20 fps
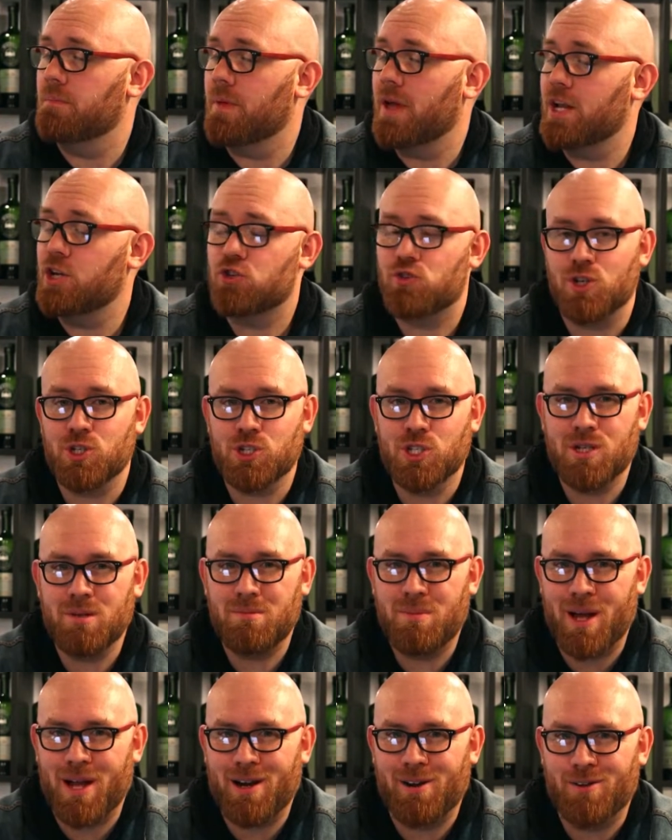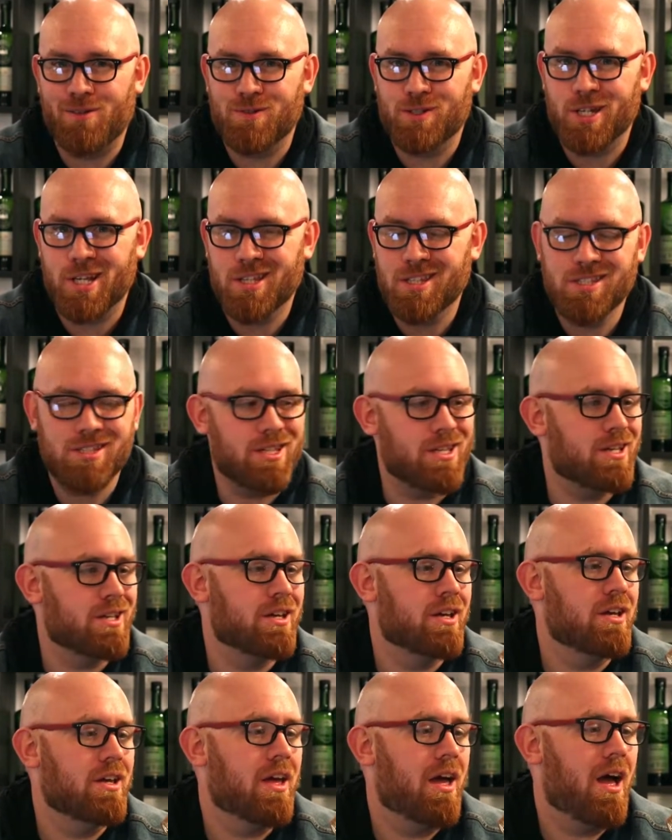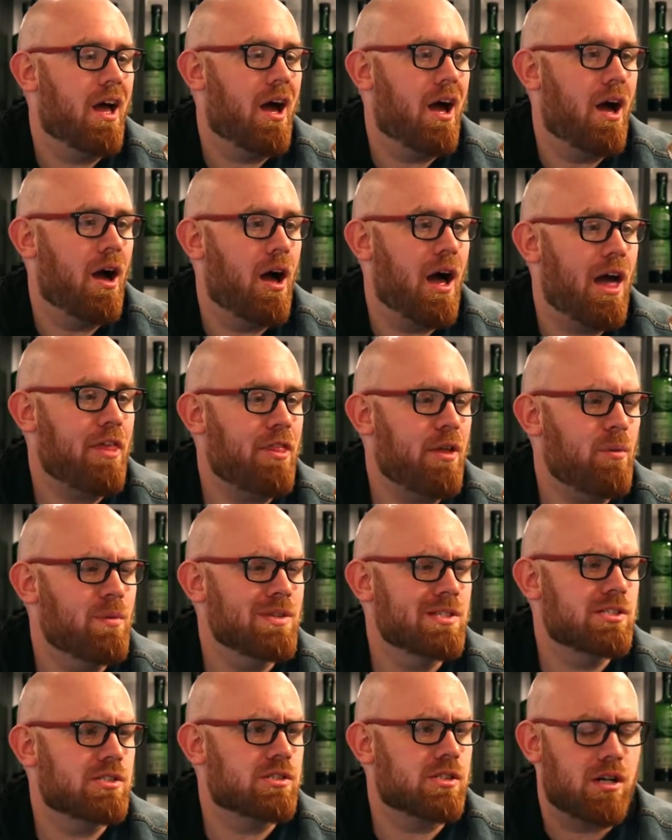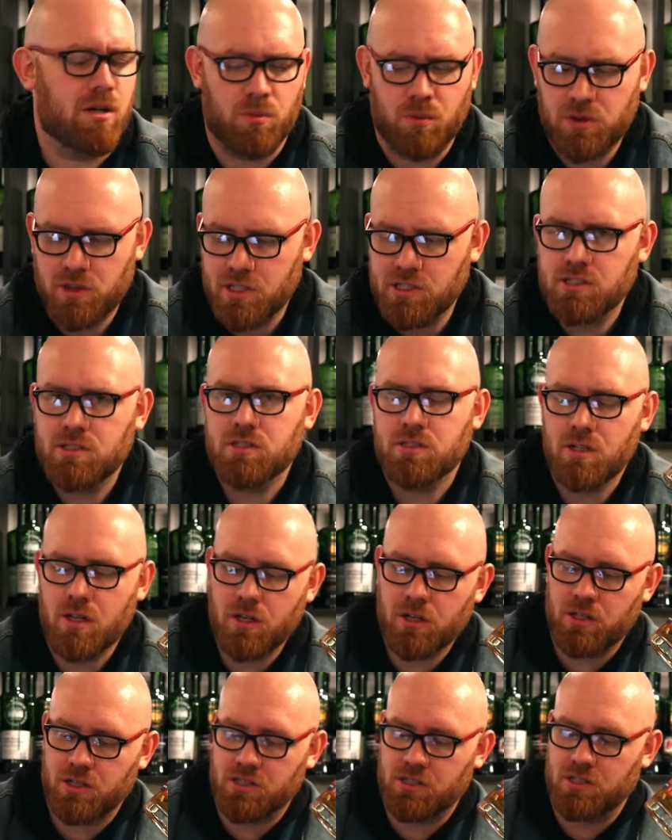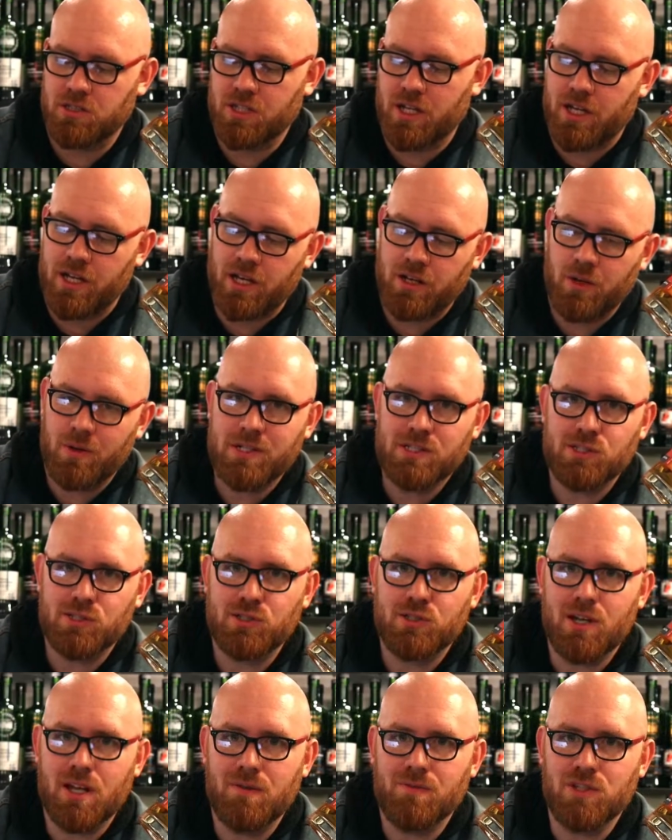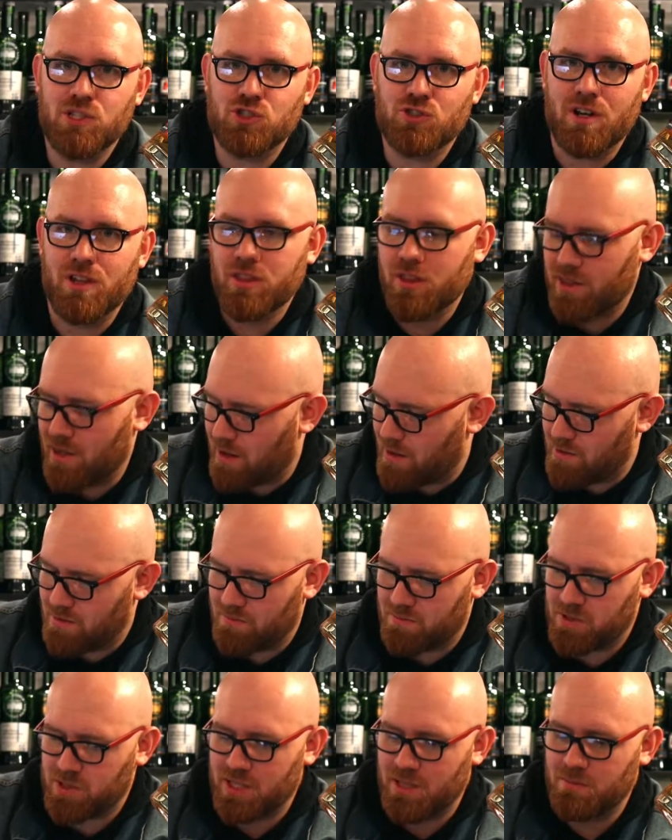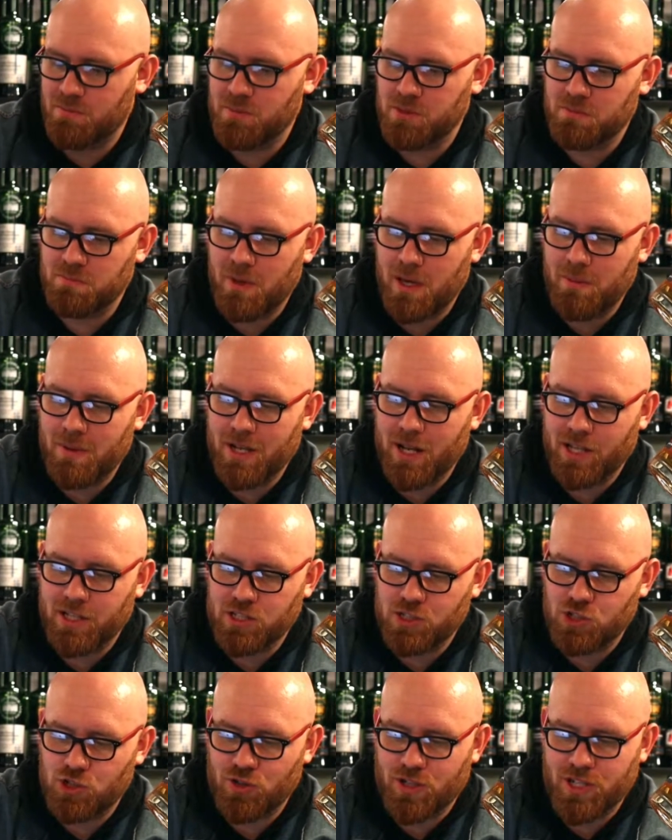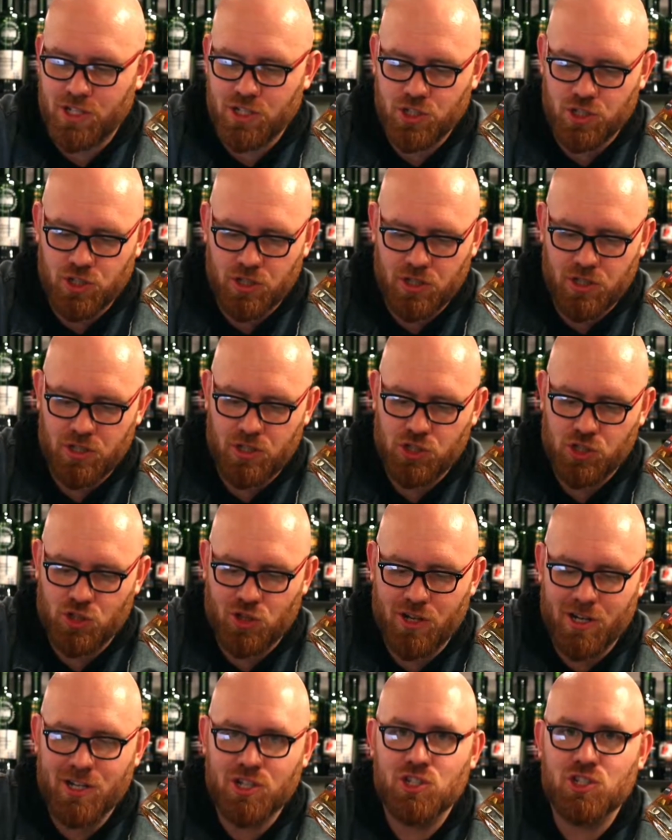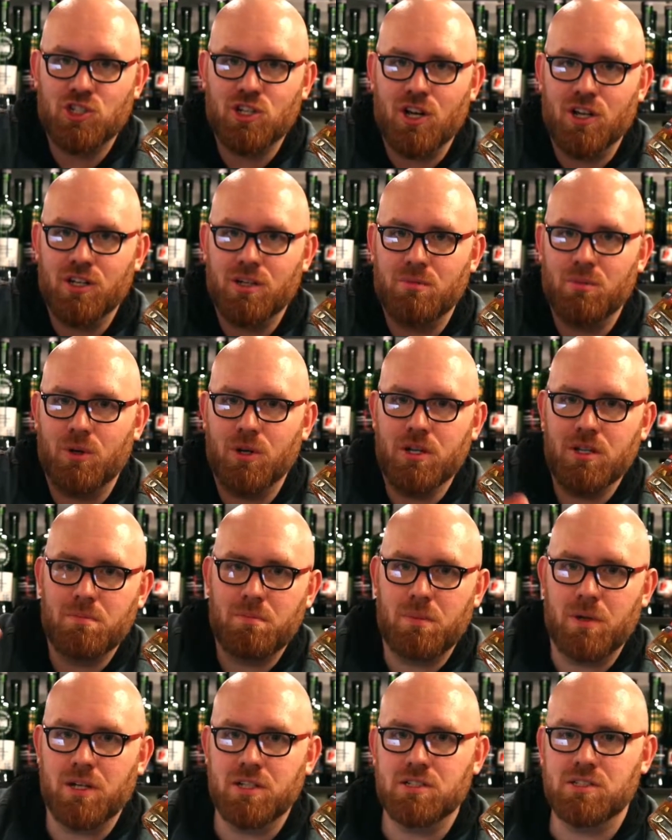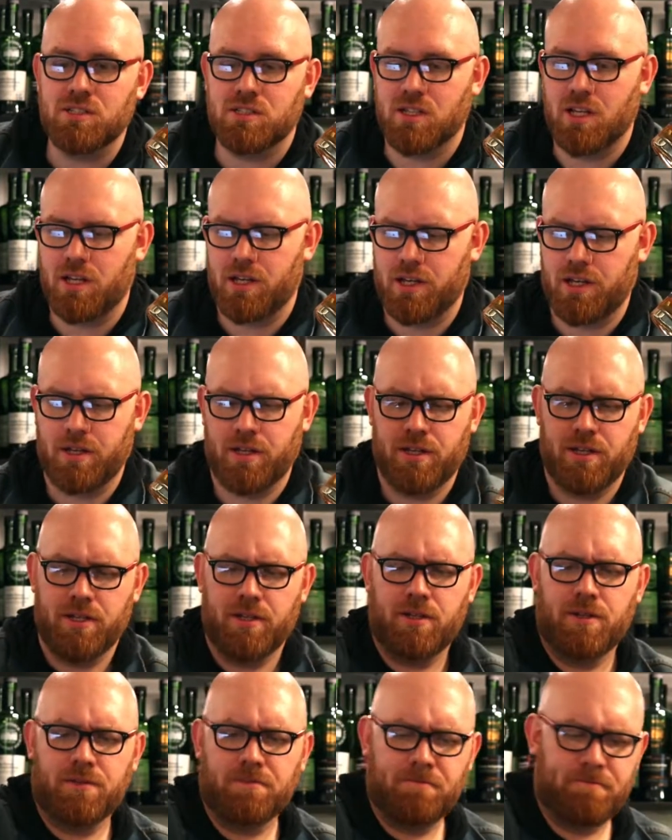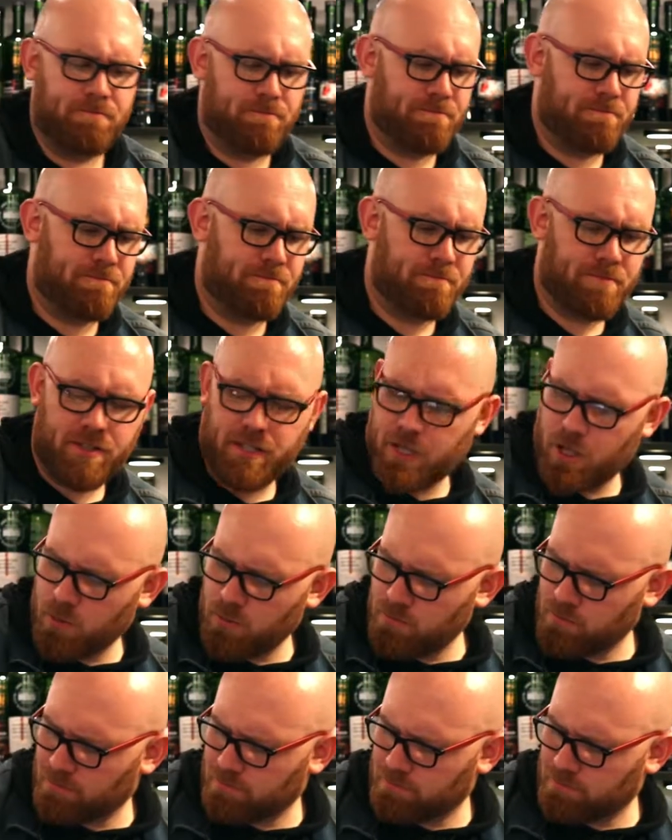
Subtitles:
Interesting pair of gins here. I think we'll start with the Circa today. I know it's Navy Strength, and that seems maybe like a strange starting point, but, you know,